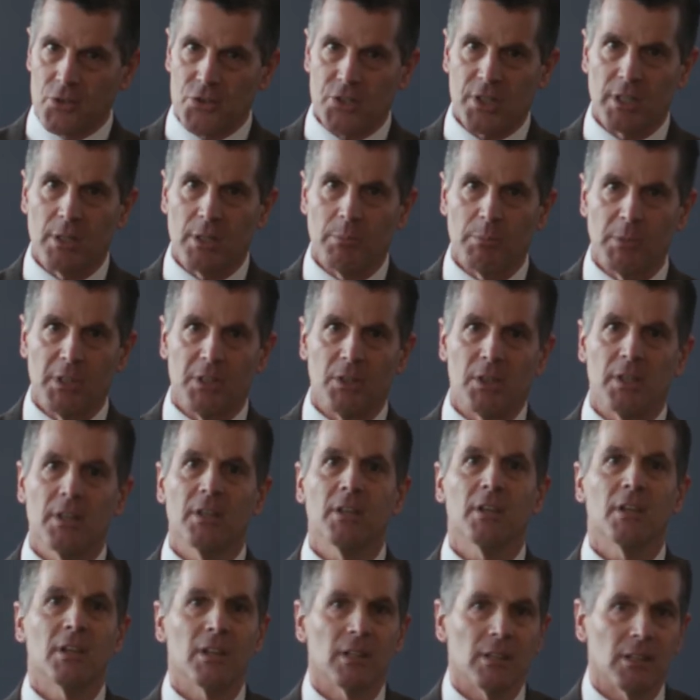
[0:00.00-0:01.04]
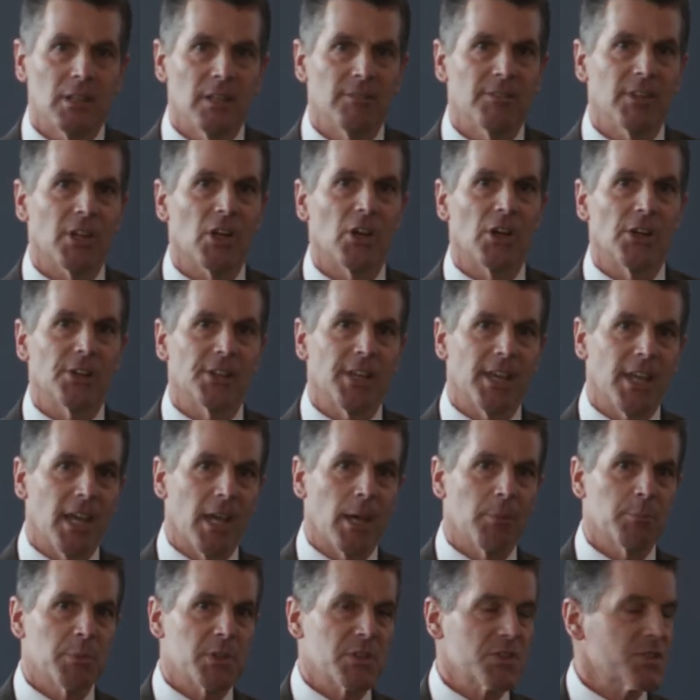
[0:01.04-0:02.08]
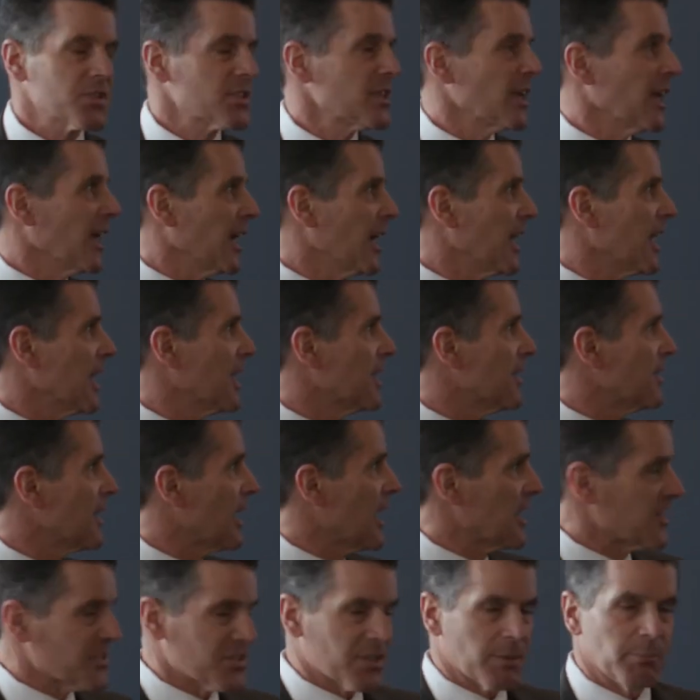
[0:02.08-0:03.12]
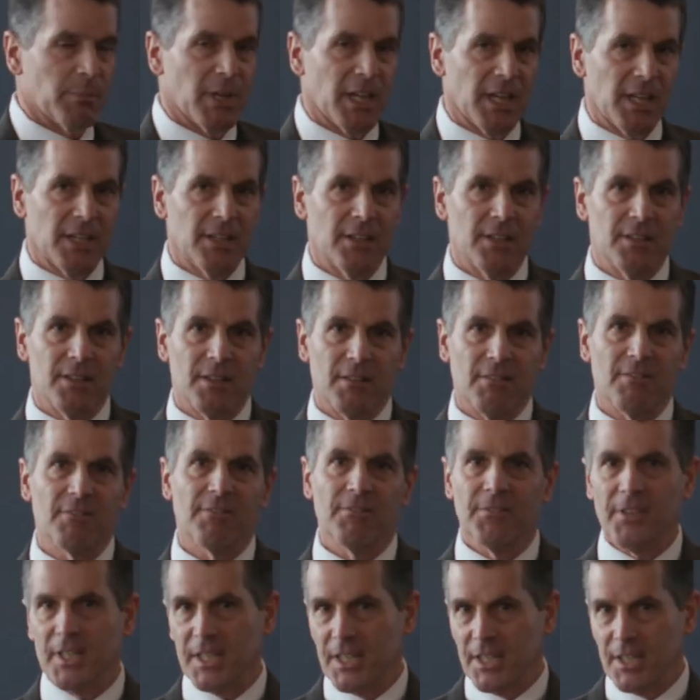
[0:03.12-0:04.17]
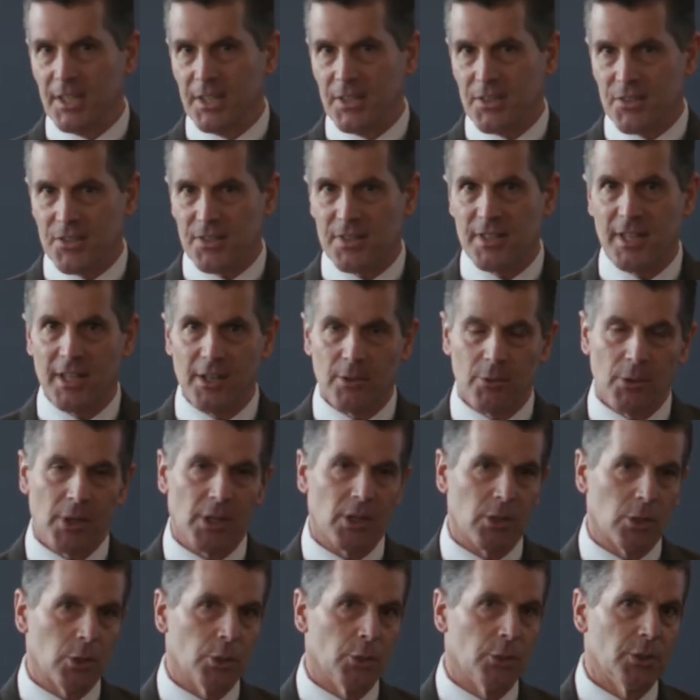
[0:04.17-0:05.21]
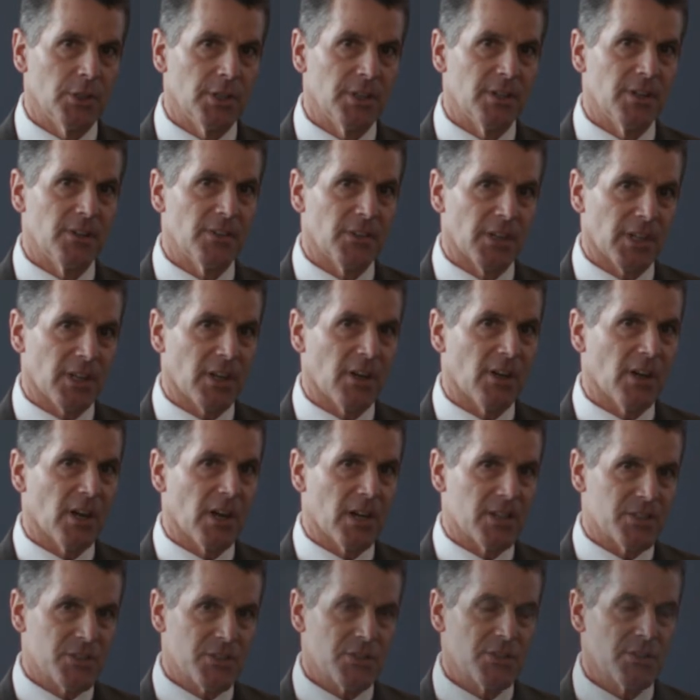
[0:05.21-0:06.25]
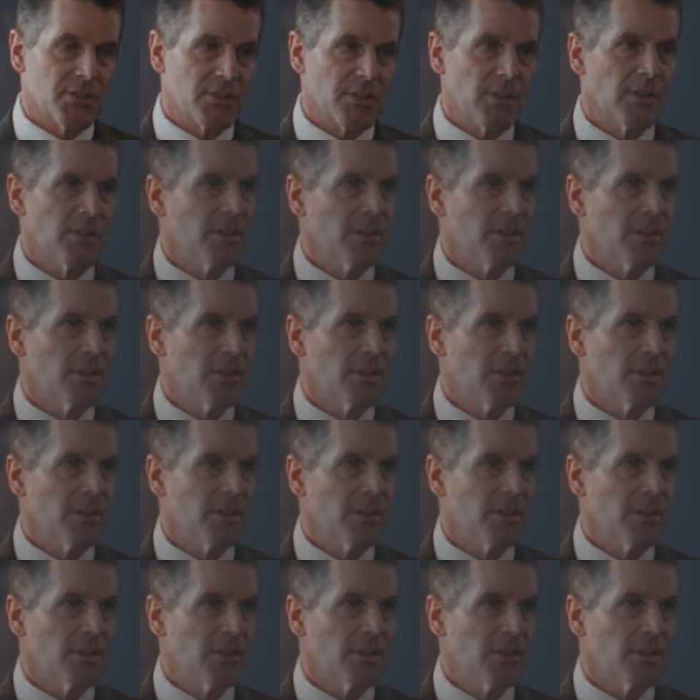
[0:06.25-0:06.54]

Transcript: is going to be living on campus, and estimated fees that are included in the costs.